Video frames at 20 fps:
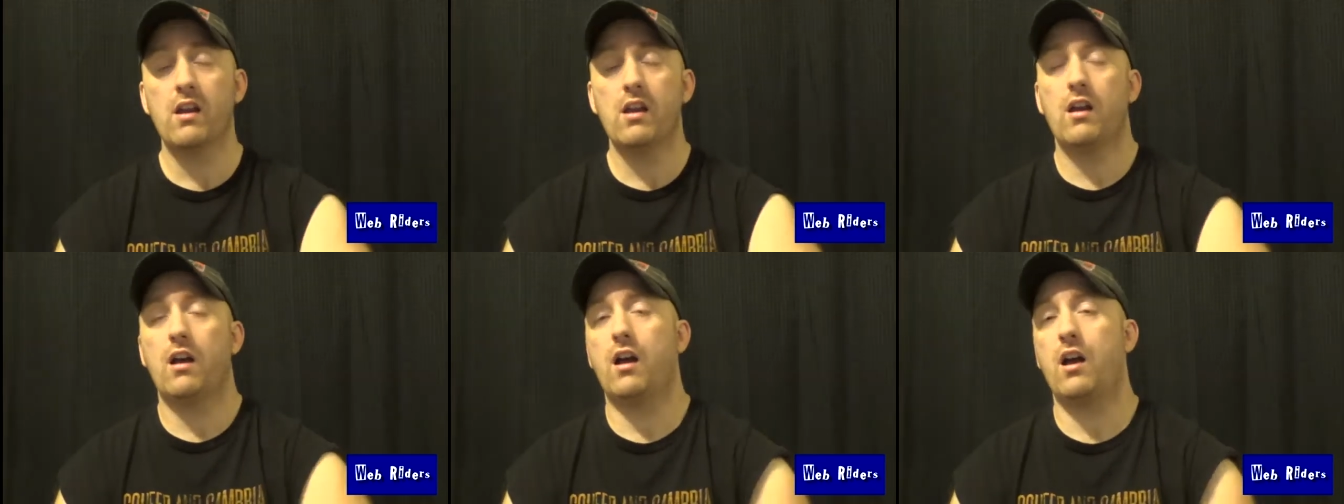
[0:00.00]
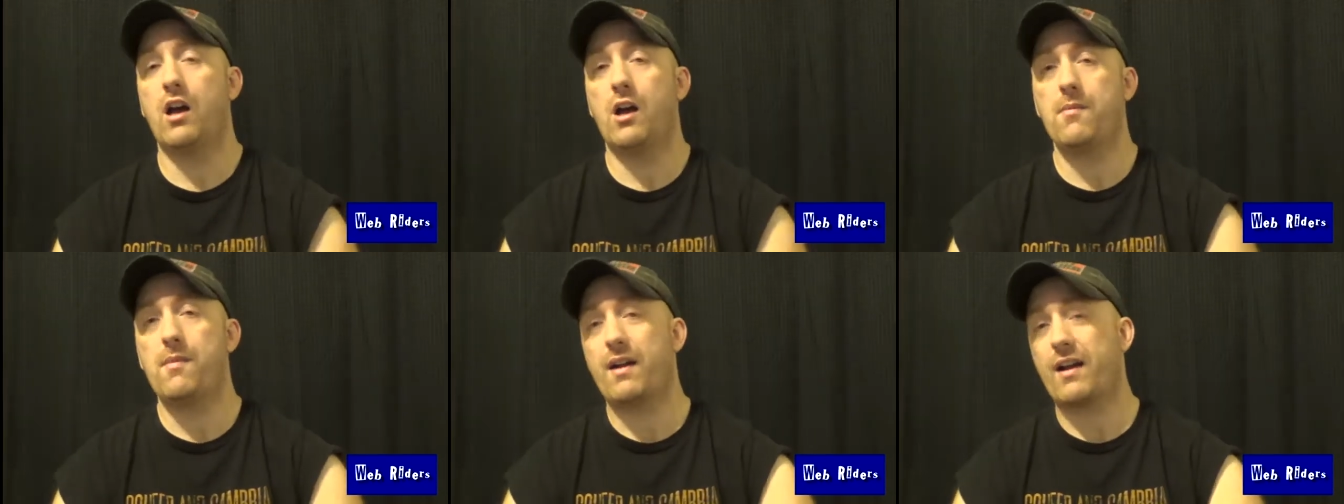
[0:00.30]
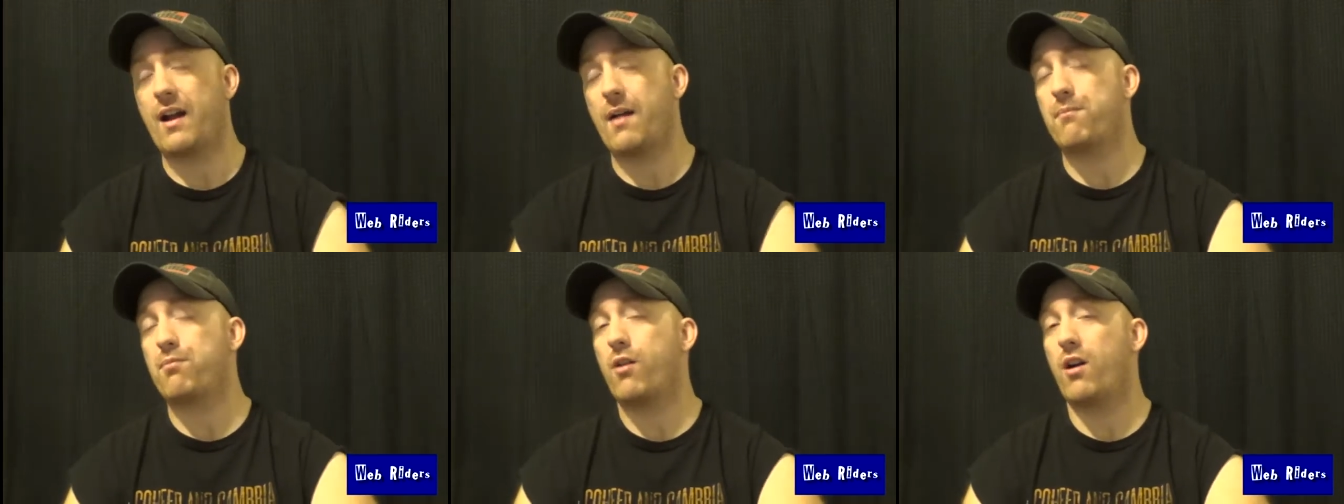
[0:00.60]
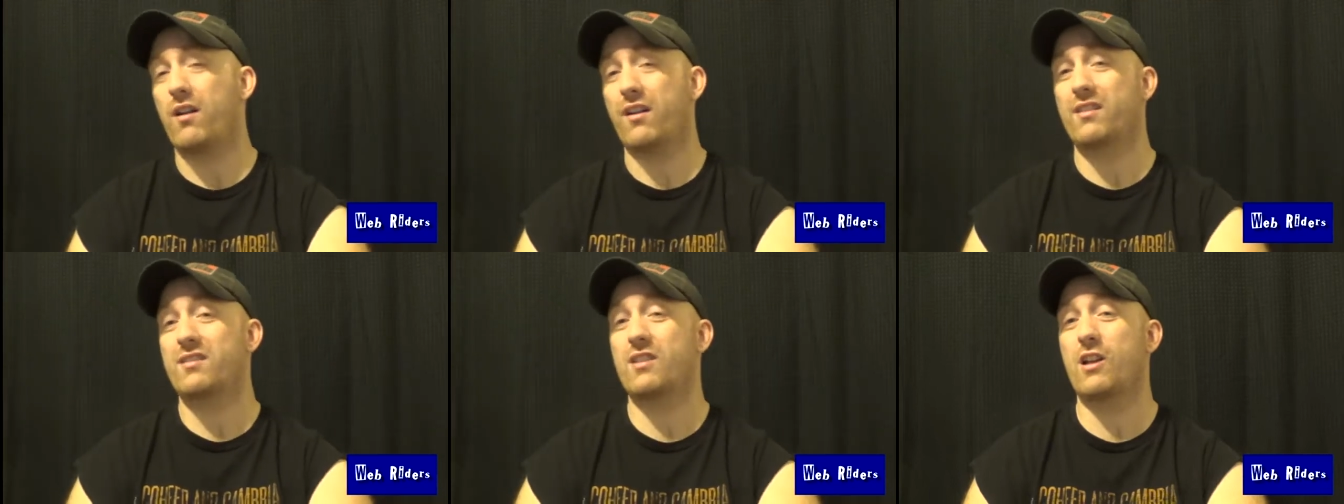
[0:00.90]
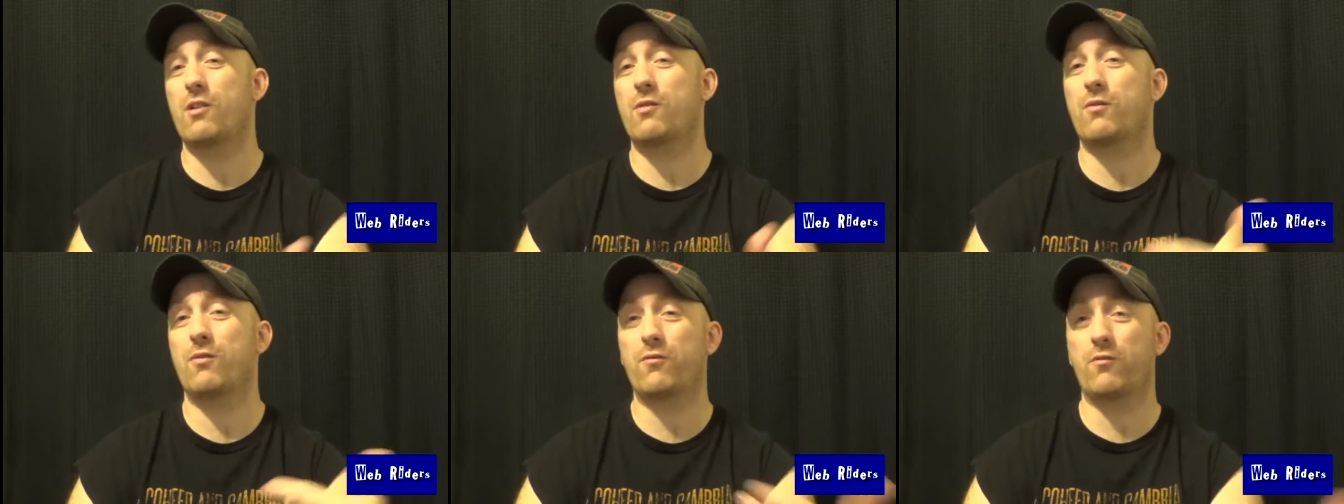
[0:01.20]
Um, I got products there
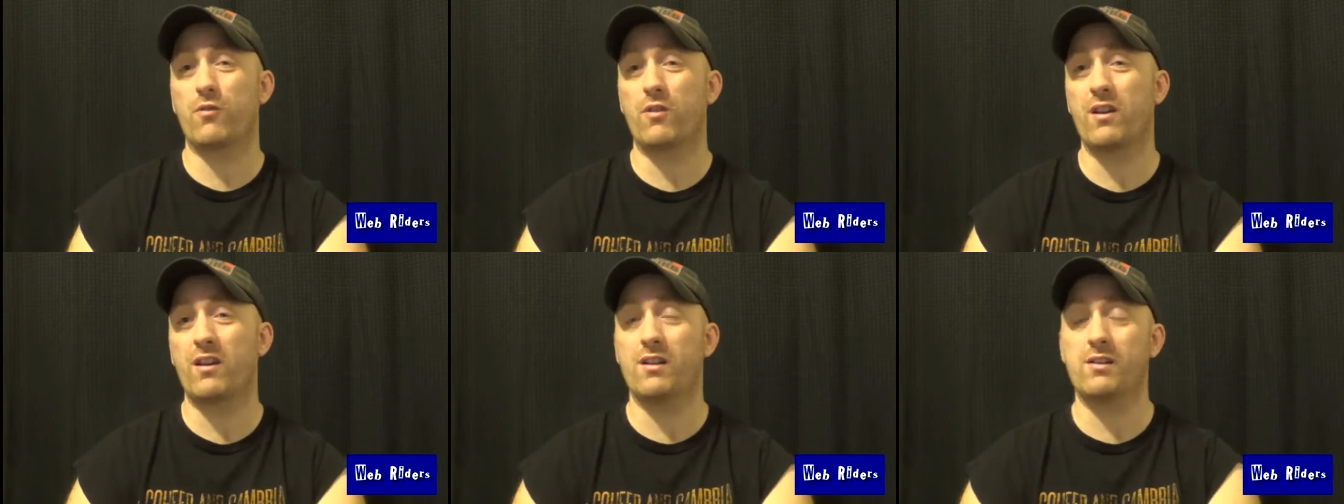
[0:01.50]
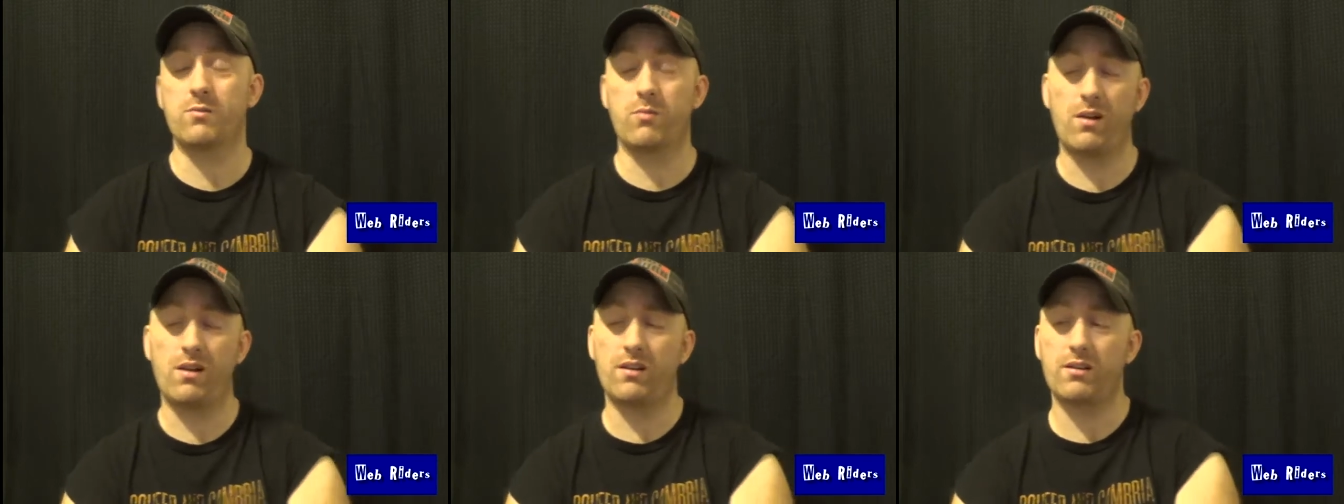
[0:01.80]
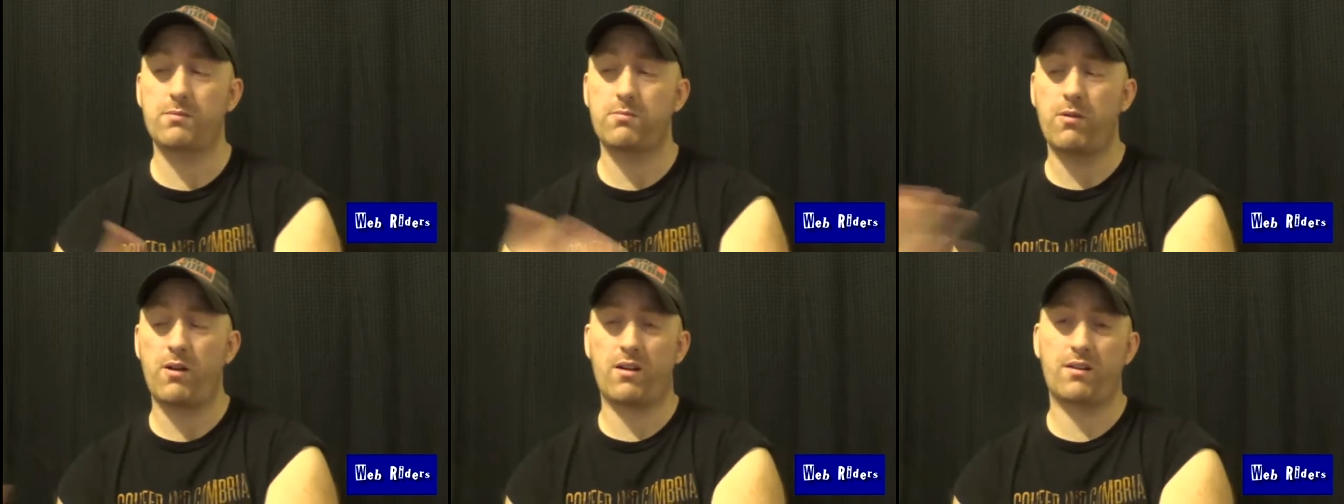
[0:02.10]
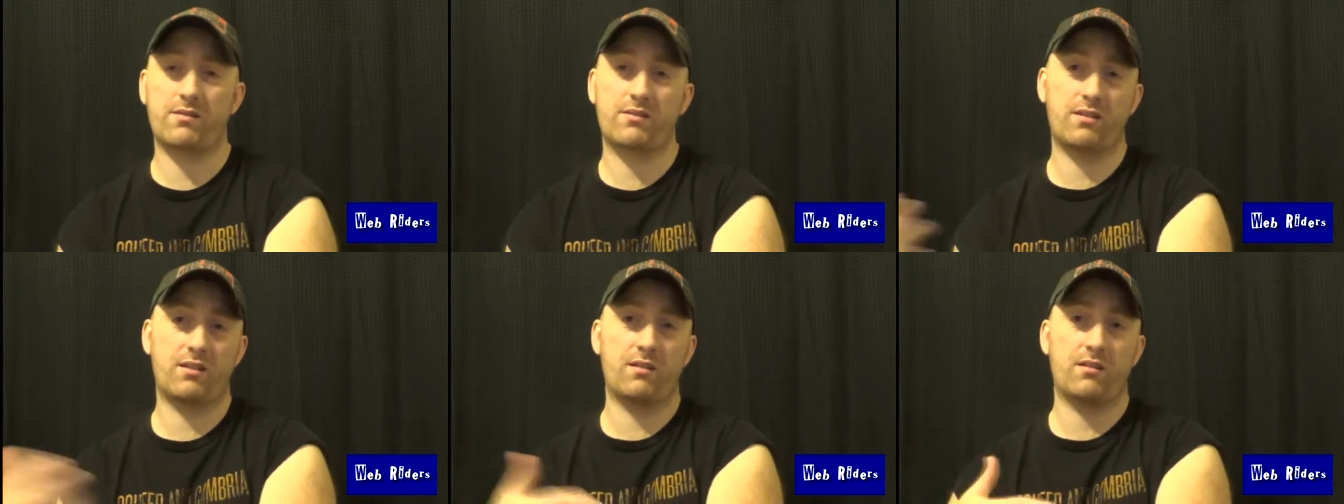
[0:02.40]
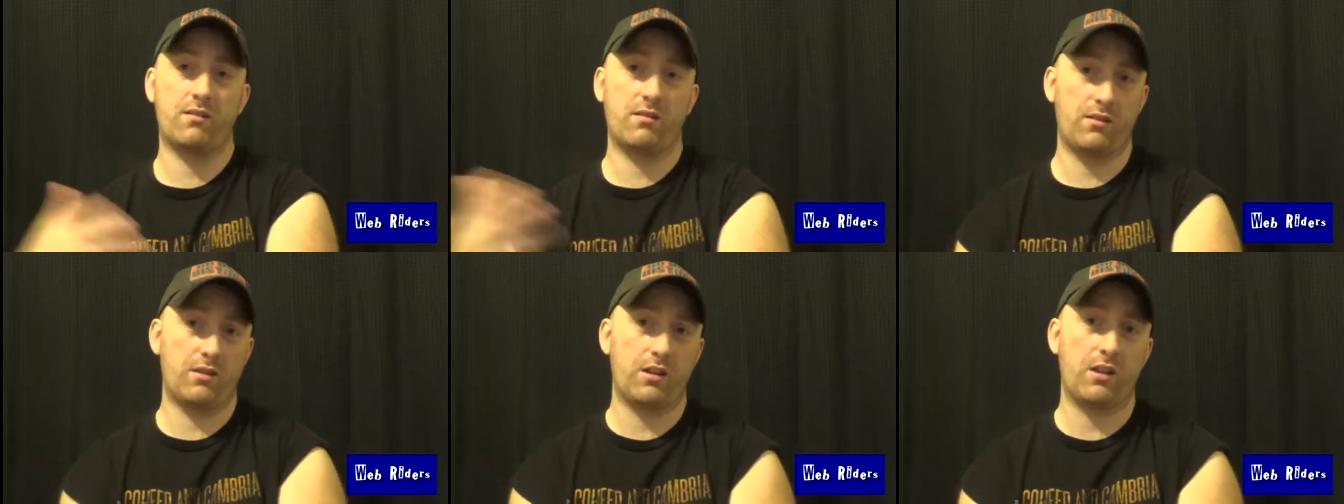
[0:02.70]
for free as well as products that,
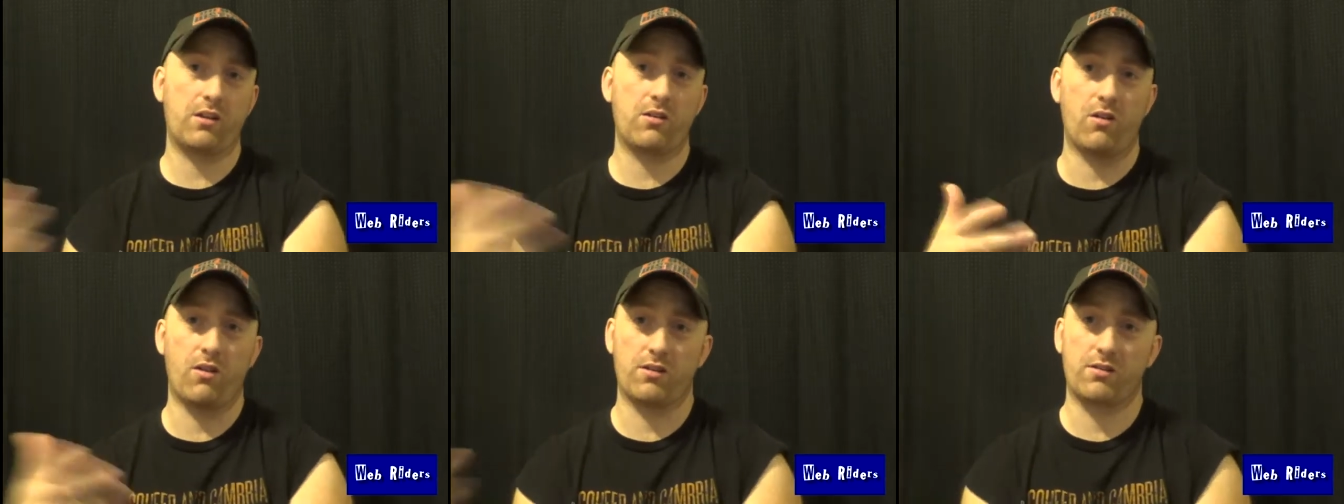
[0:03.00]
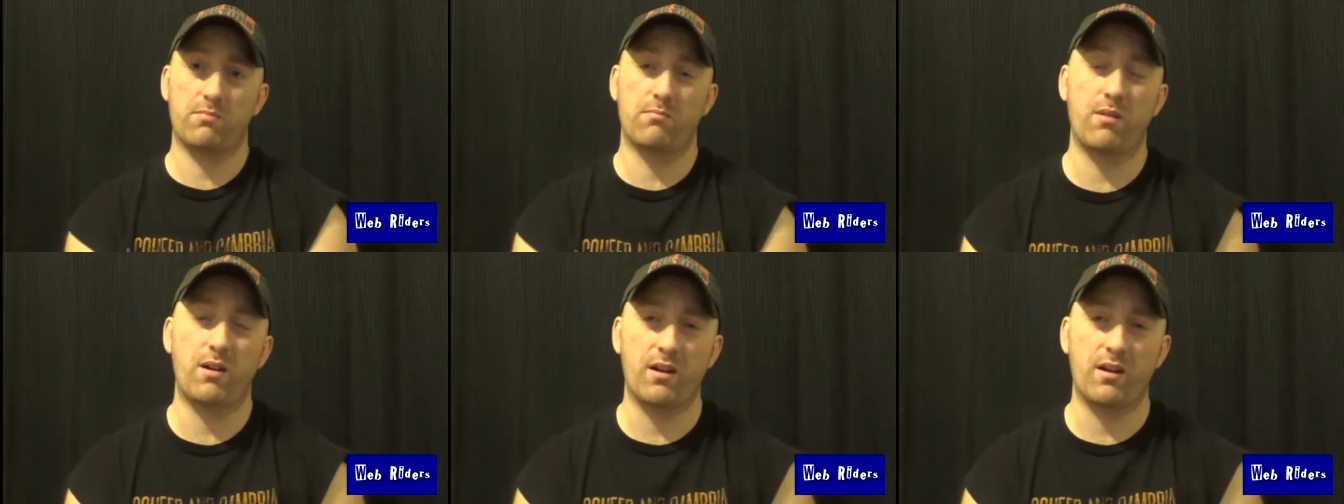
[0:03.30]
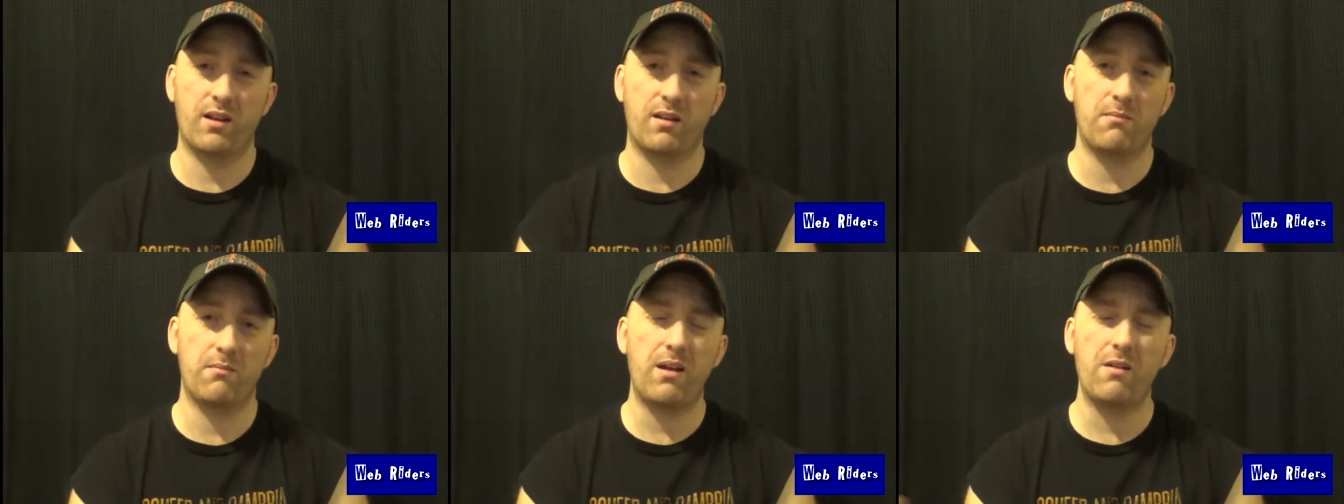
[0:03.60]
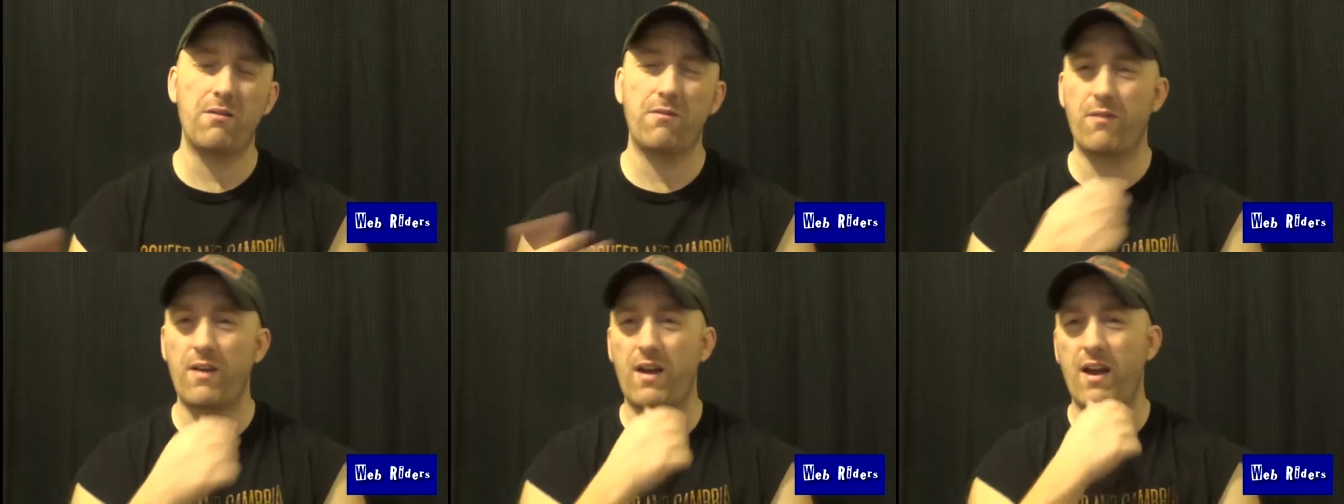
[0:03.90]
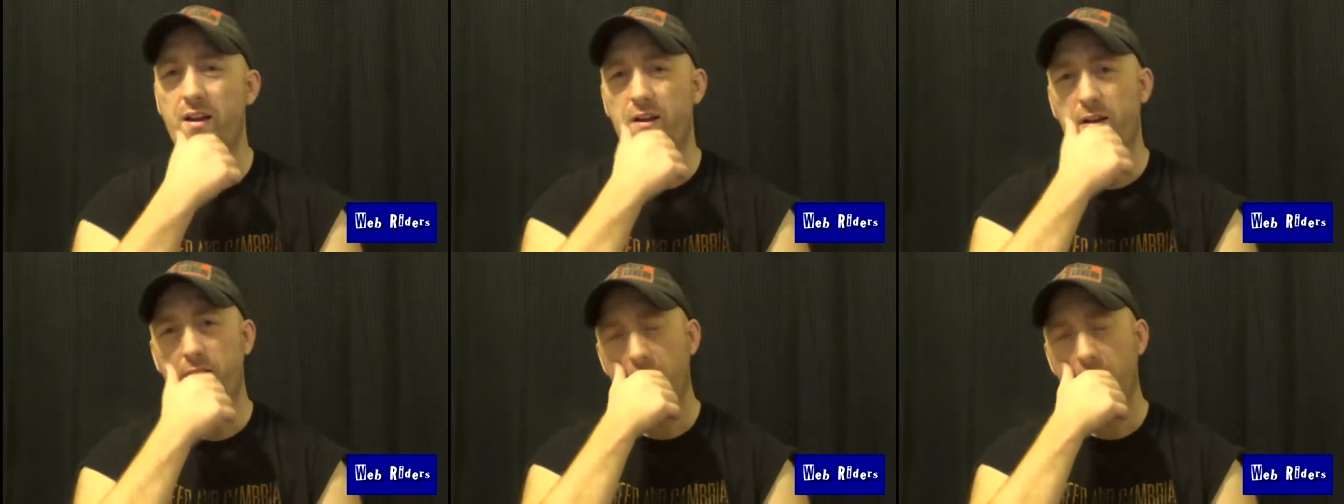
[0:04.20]
that cost money. Matter of fact,